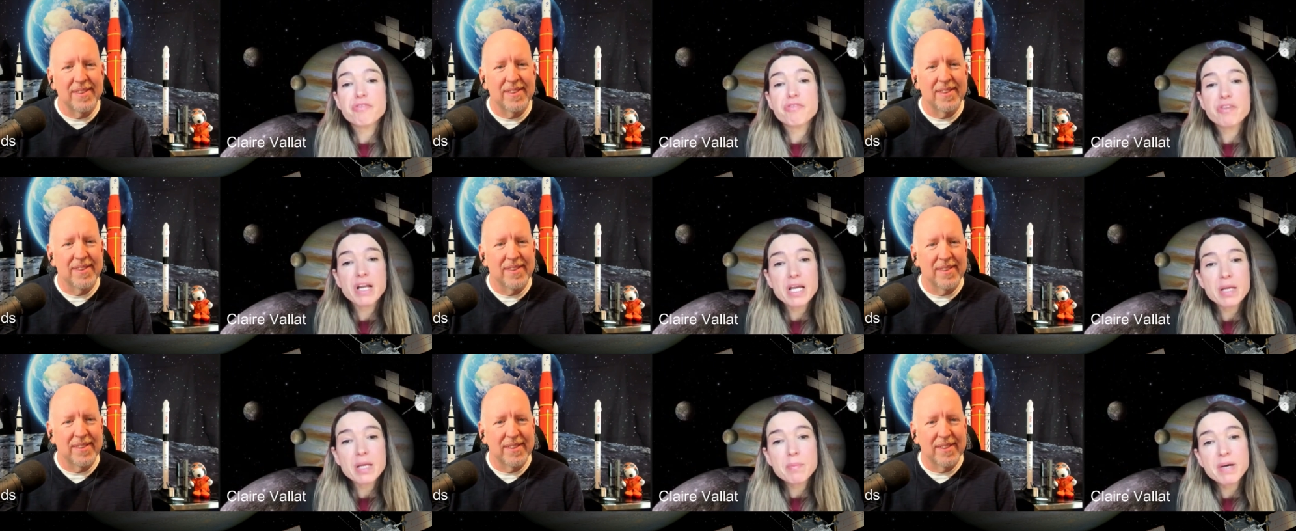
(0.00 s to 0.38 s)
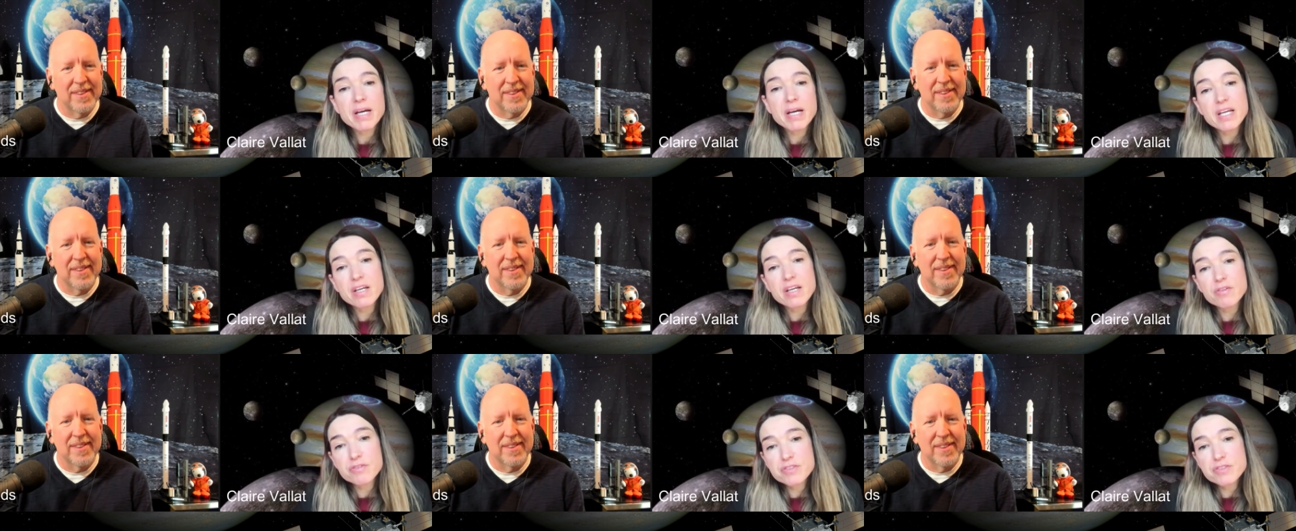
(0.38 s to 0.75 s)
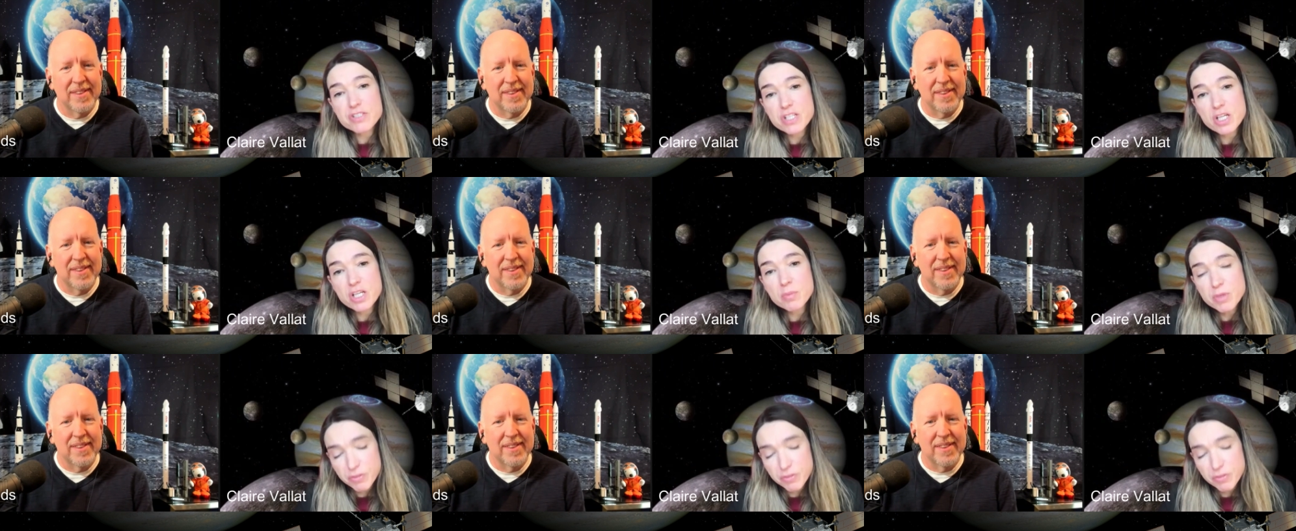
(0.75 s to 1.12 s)
Speaker 1: flyby of
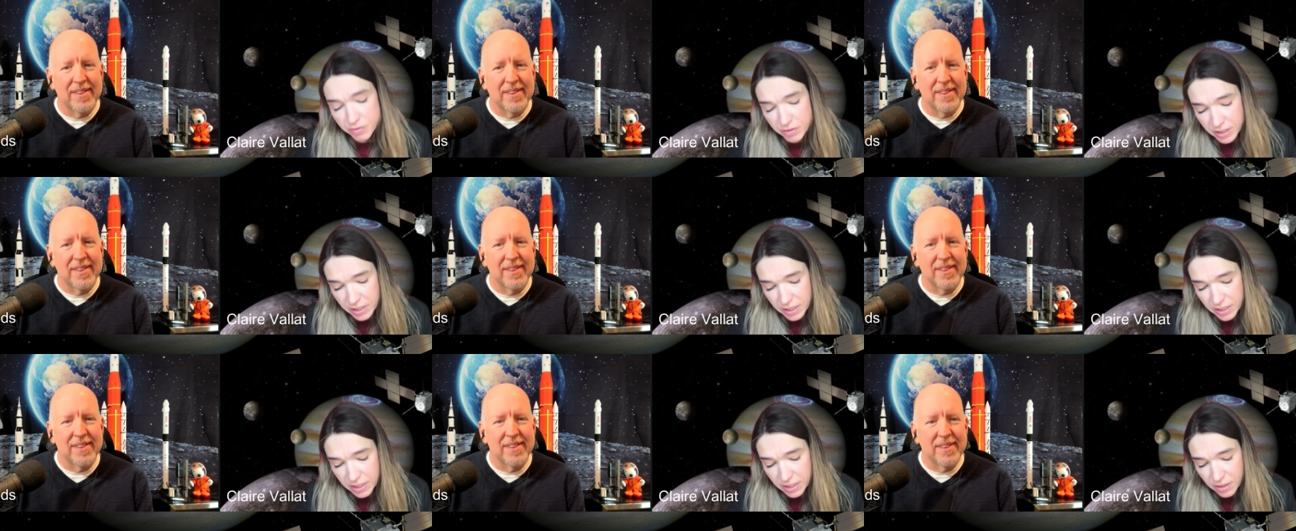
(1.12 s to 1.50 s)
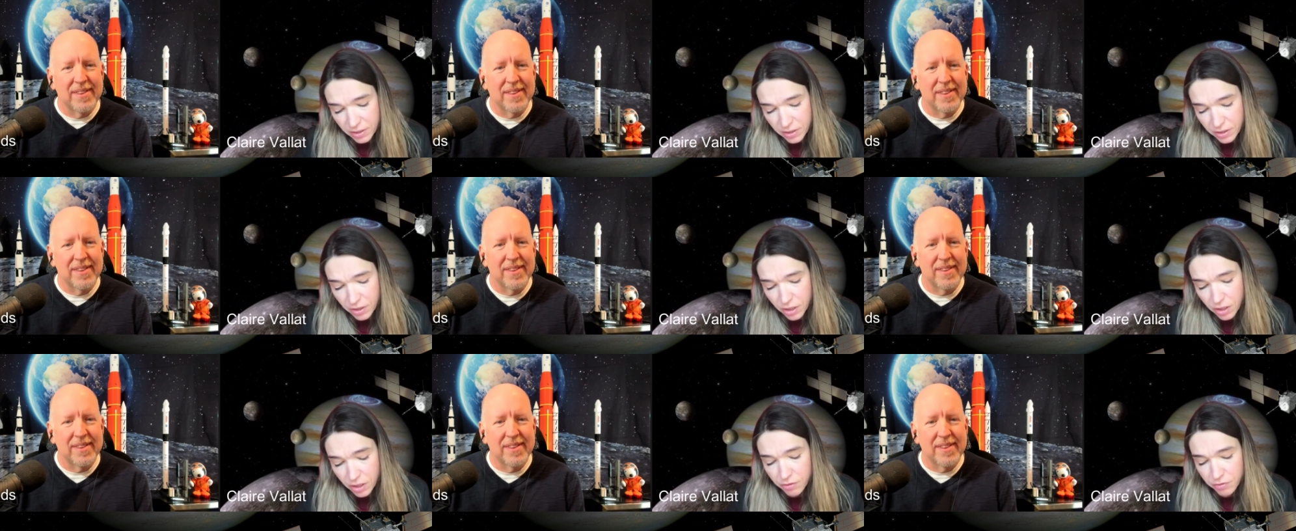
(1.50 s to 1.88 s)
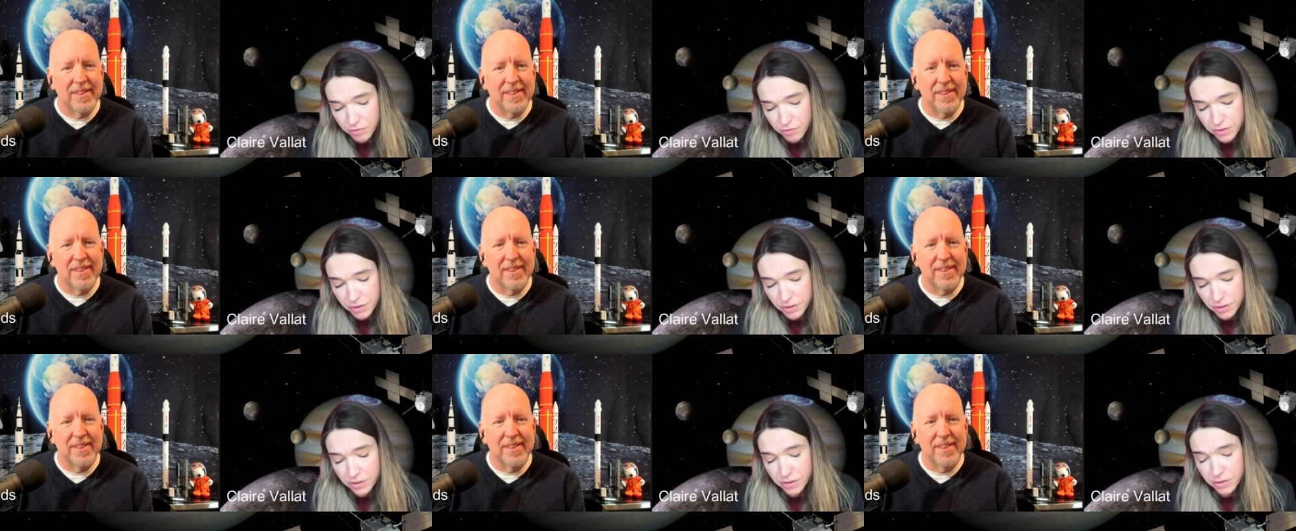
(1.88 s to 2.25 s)
some of
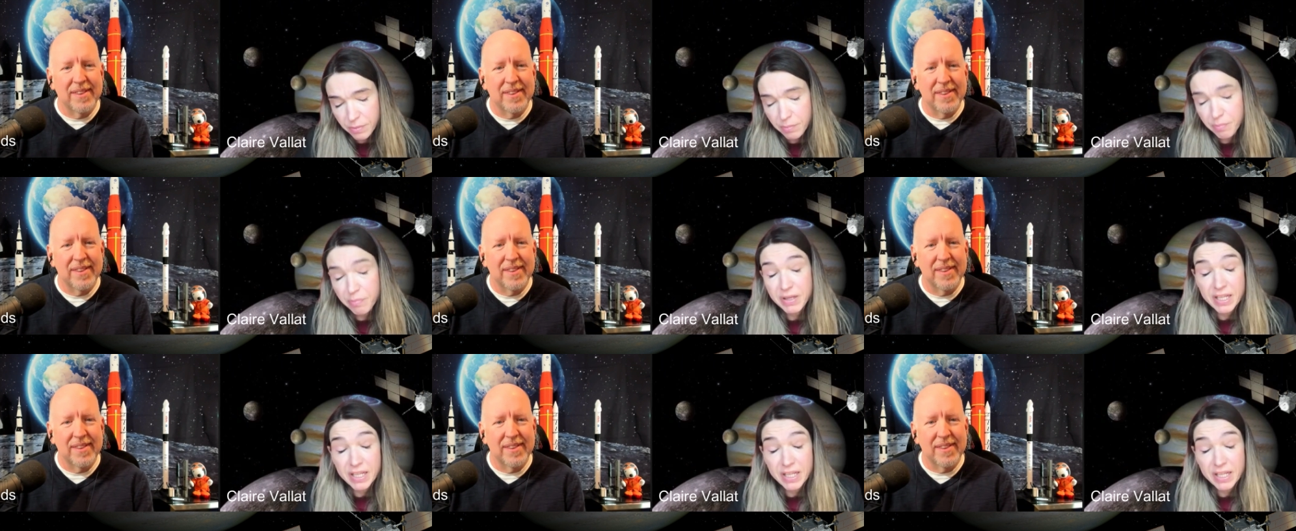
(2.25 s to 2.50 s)
the